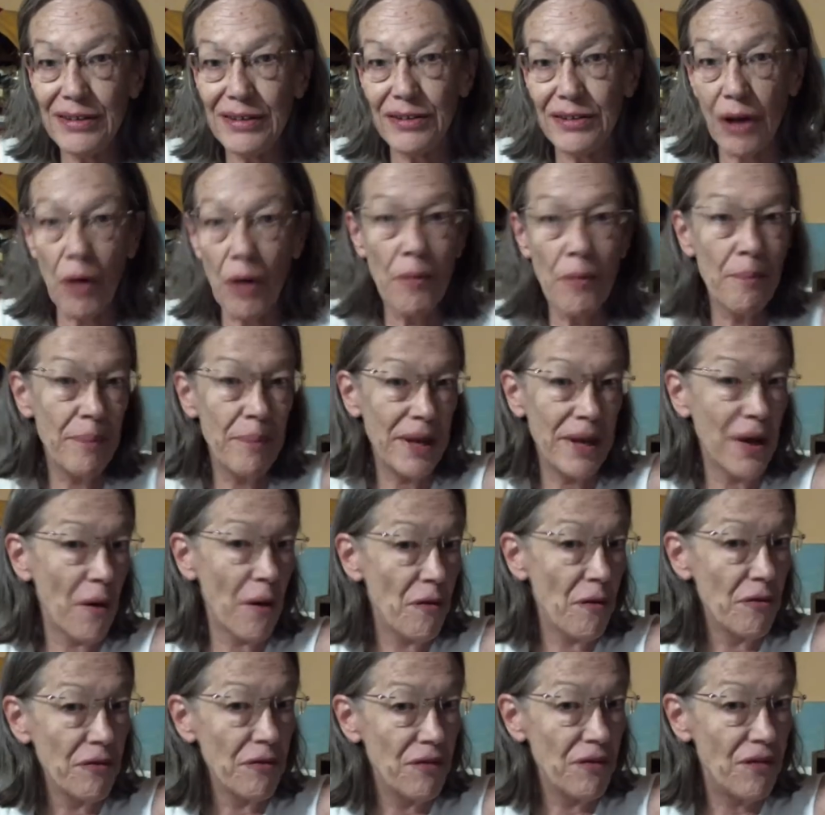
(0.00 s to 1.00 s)
Don't be
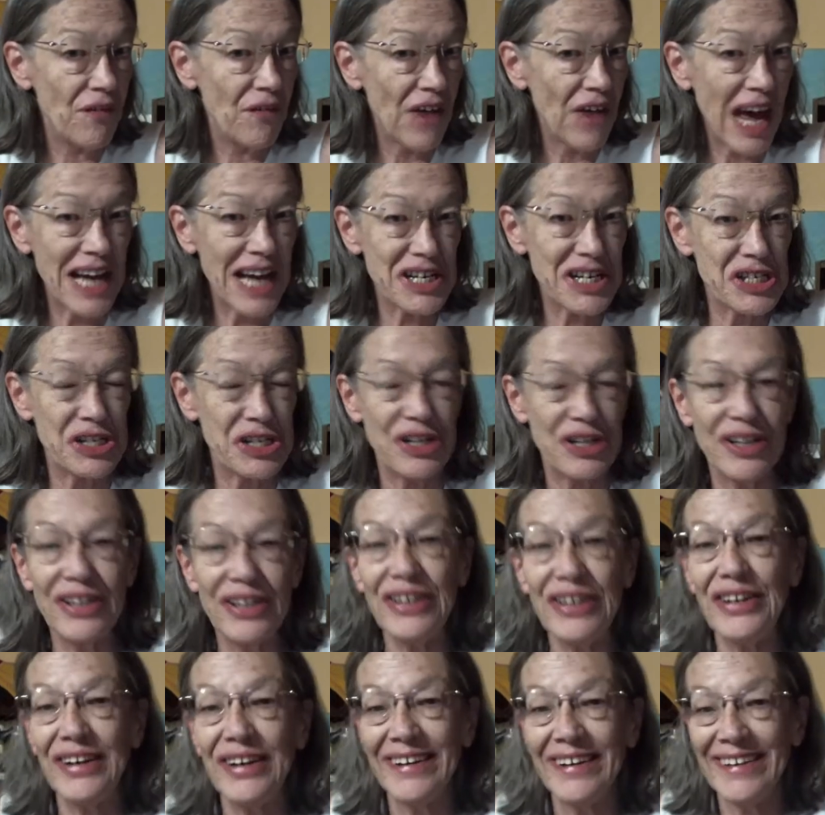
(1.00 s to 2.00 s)

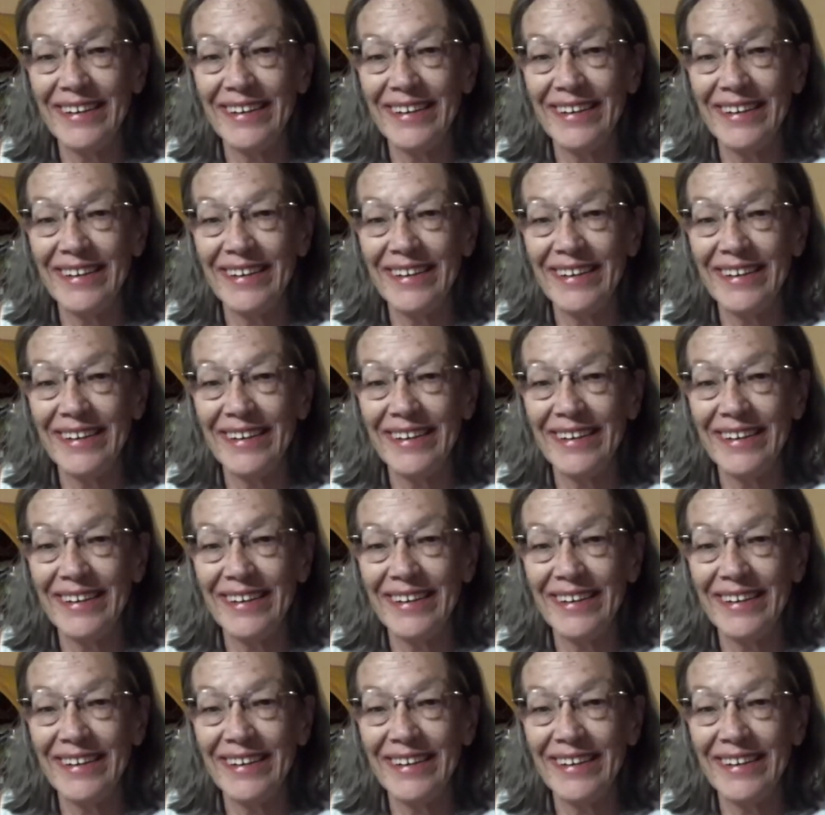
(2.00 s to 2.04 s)
old-fashioned.